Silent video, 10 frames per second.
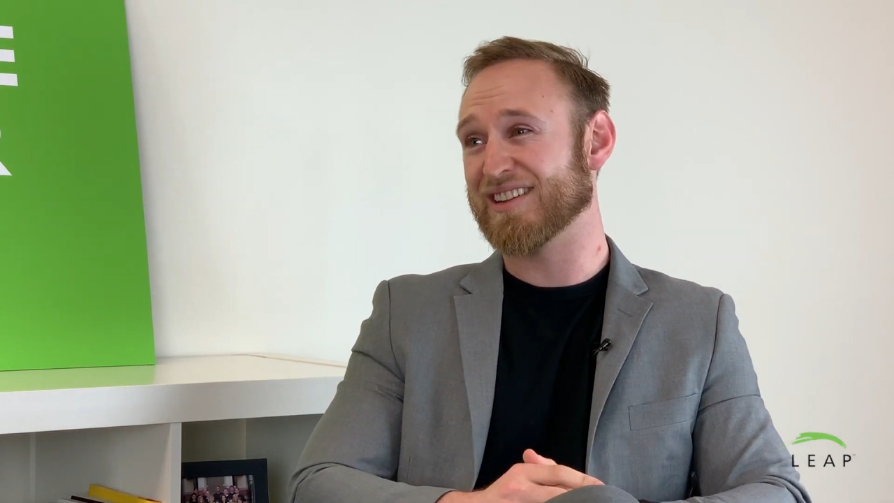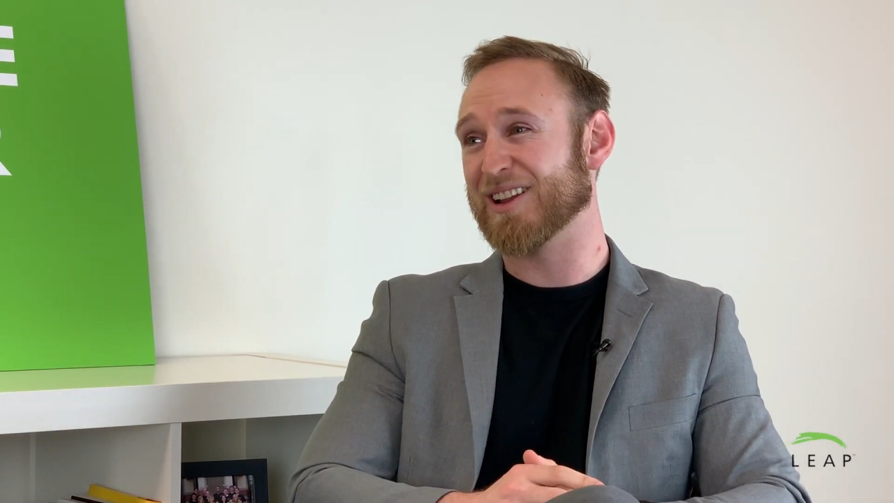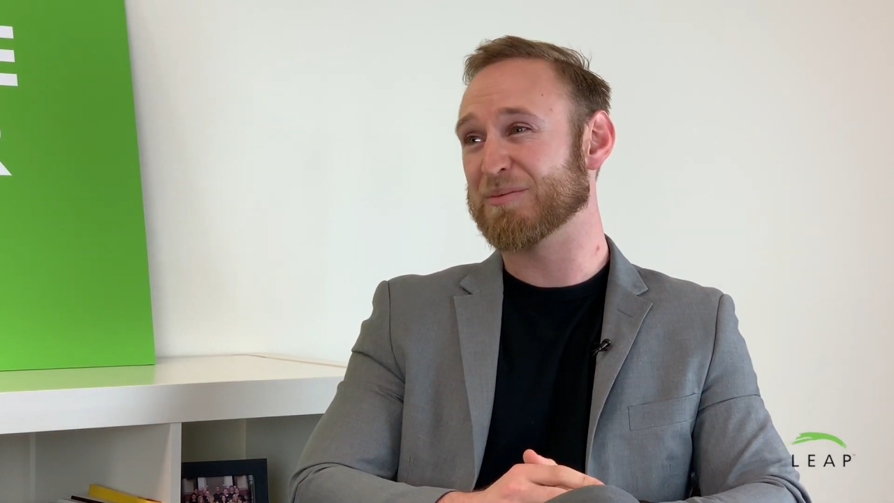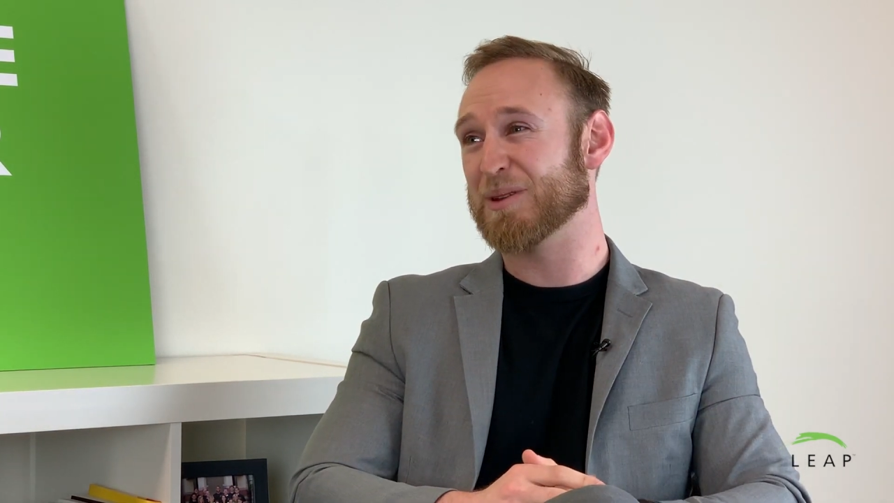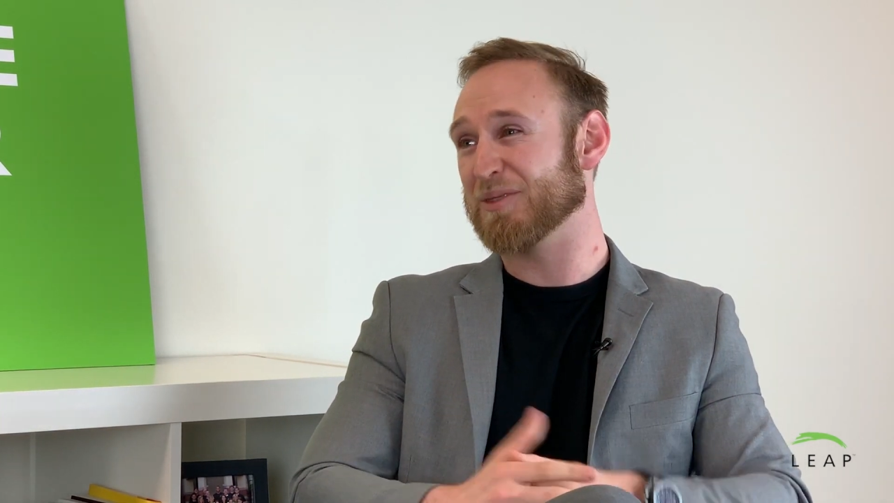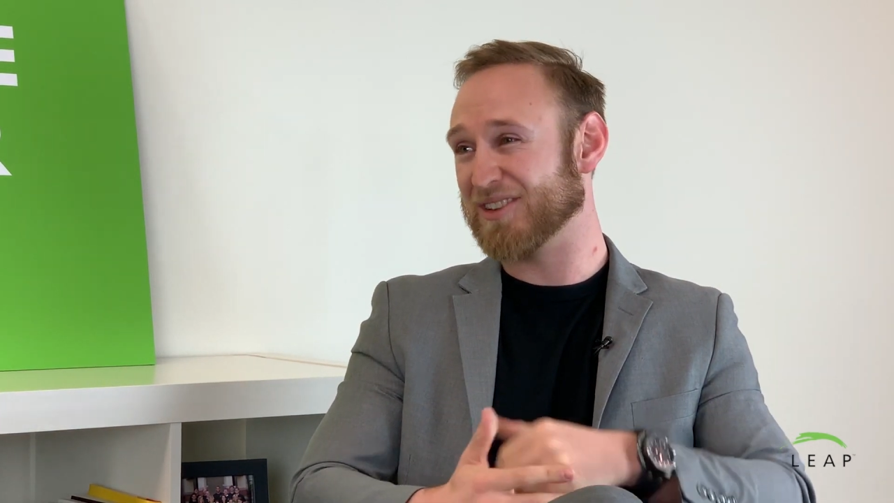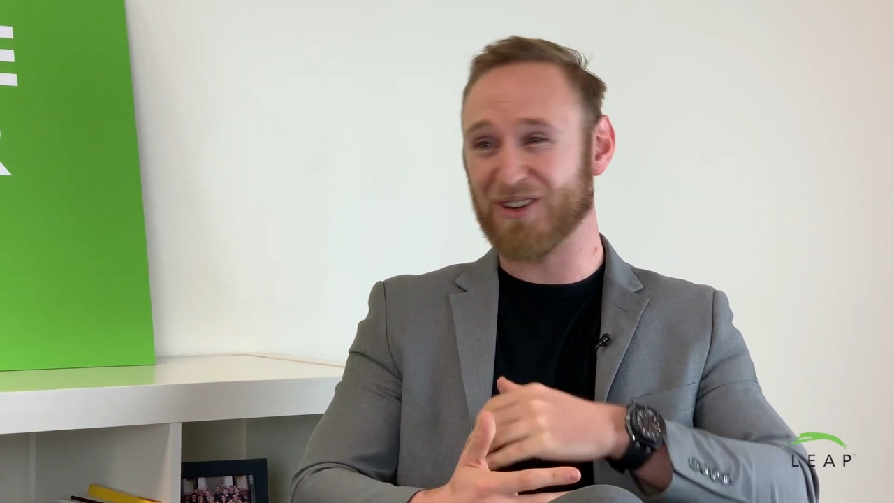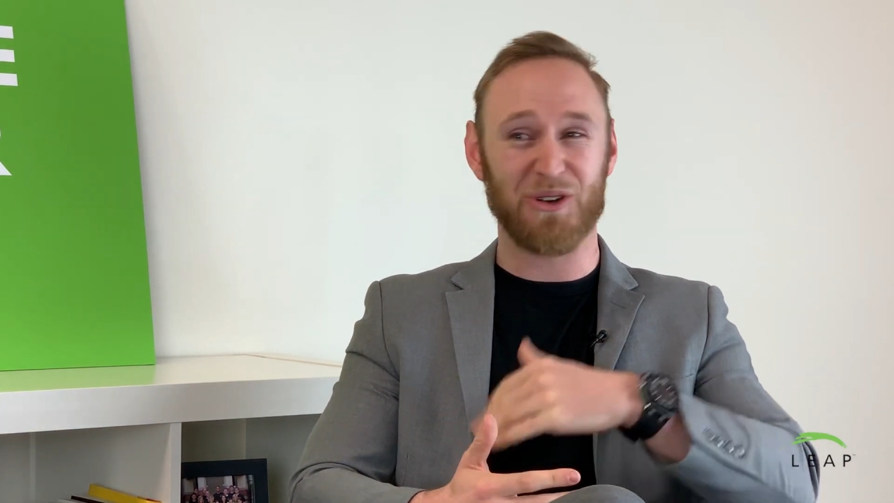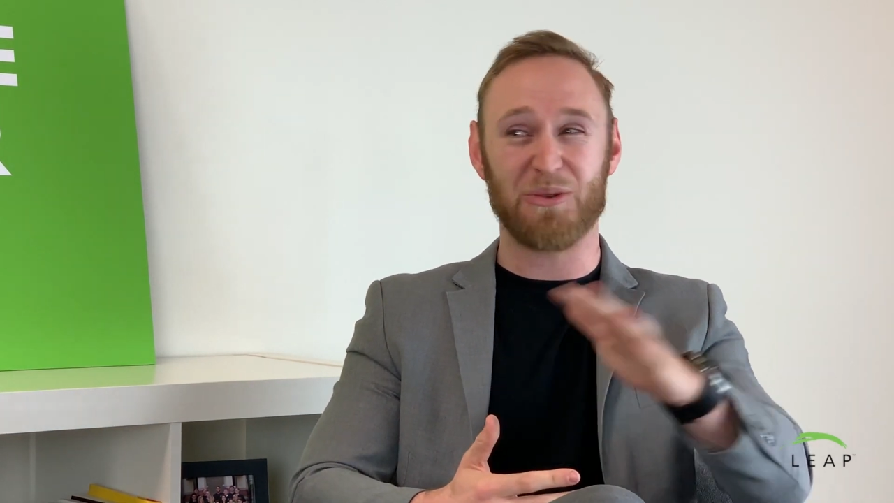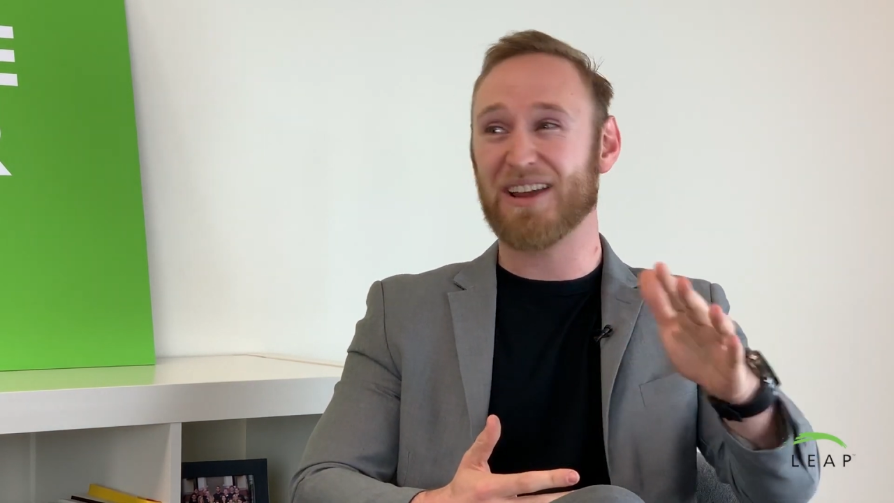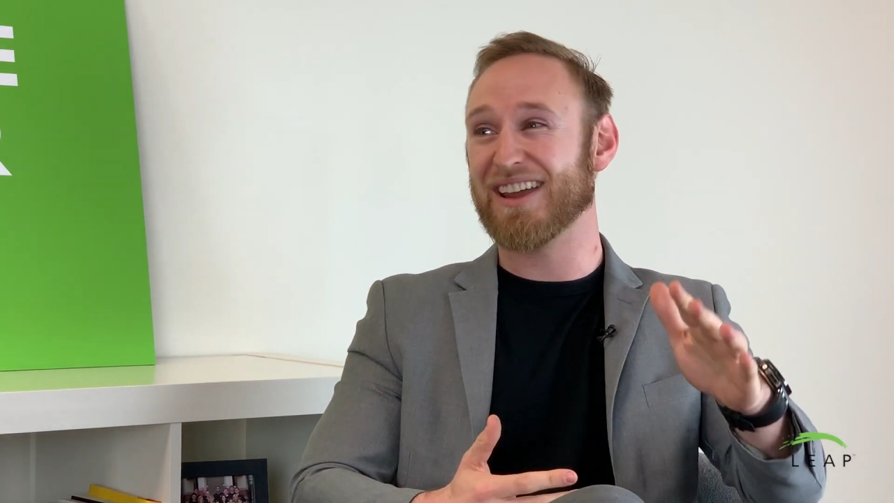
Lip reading: telling people to go away,